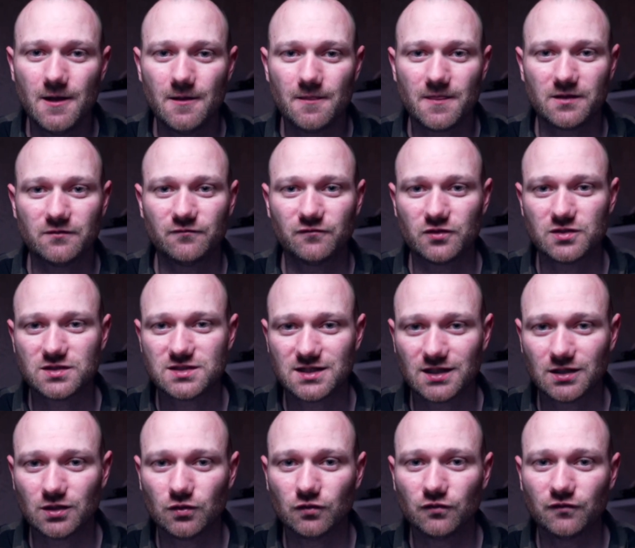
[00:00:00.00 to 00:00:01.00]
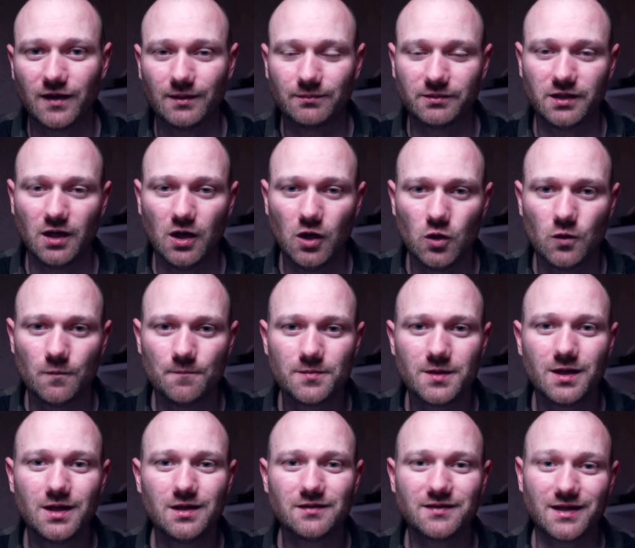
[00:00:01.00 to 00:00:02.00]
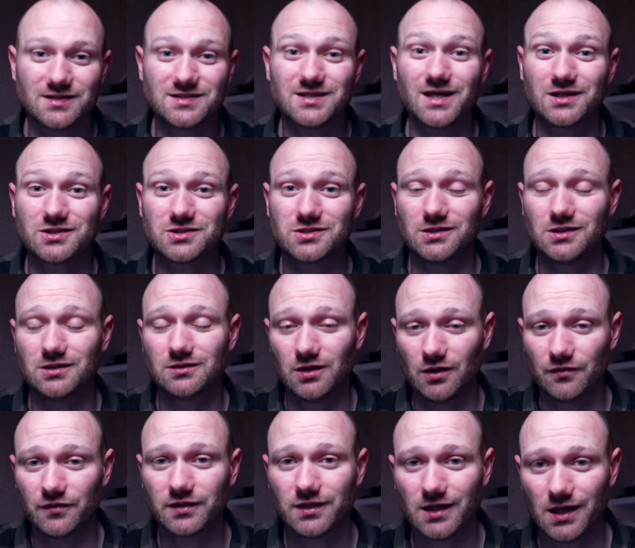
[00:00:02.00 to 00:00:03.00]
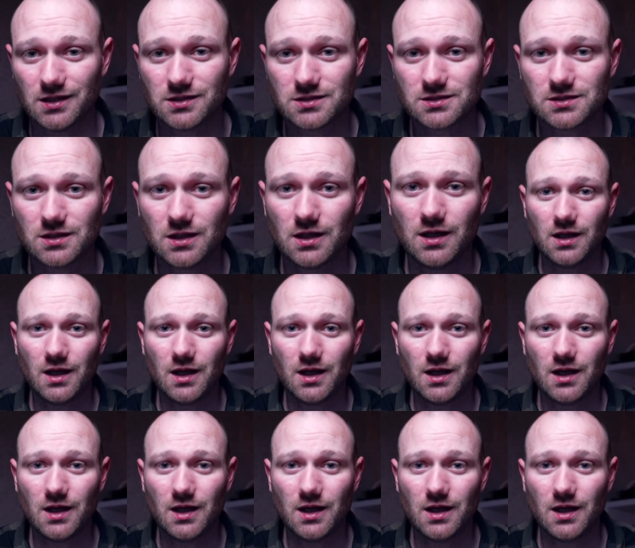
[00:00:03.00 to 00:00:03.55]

than for a single family home, that's actually not the case.